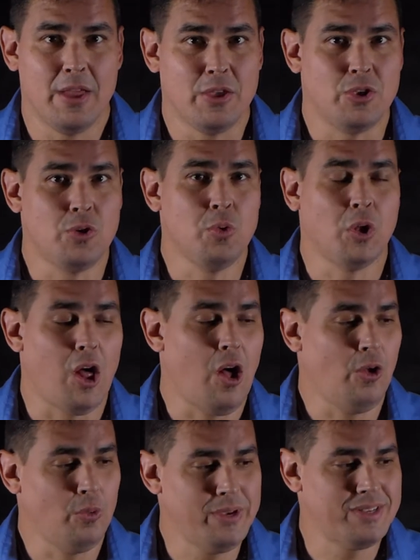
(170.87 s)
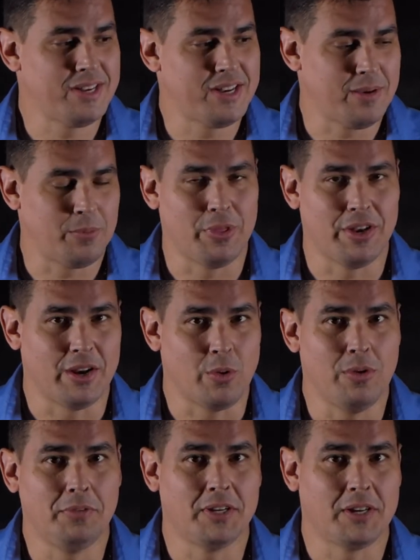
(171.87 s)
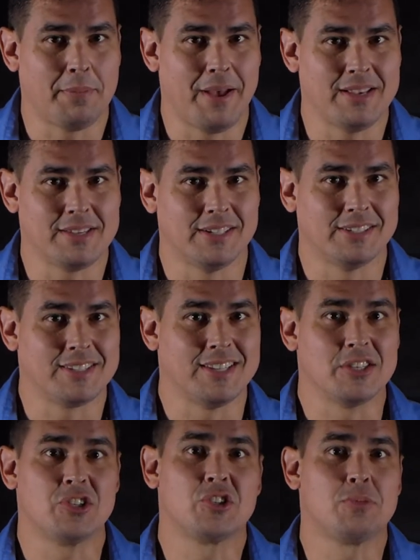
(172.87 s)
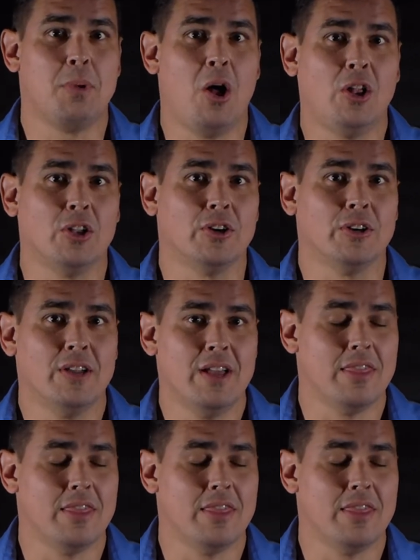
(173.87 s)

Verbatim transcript: you will always end up with an equivalent capacitance that's smaller